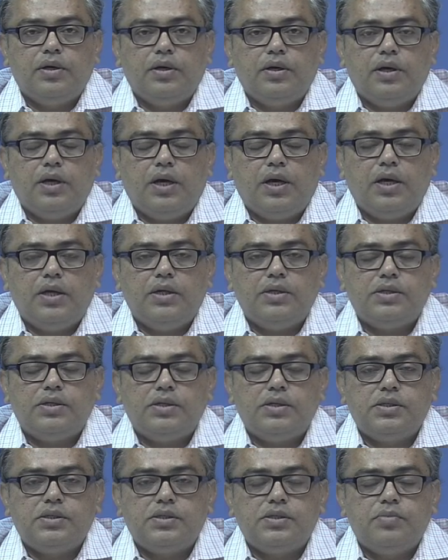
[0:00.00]
and
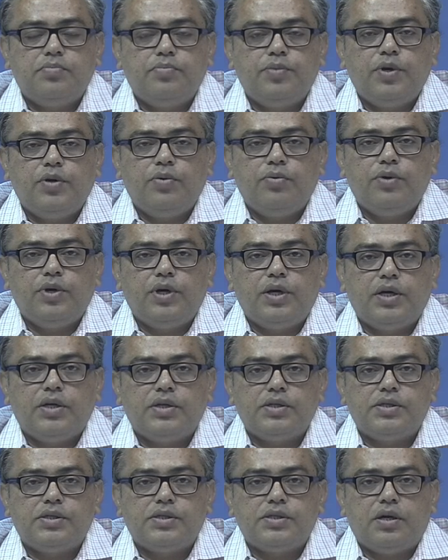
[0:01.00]
simply we
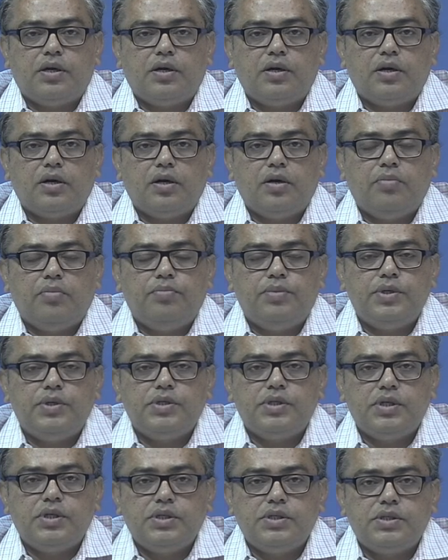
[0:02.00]
can start a
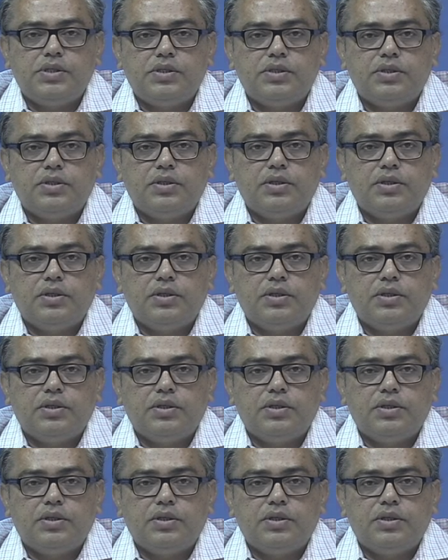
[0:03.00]
business,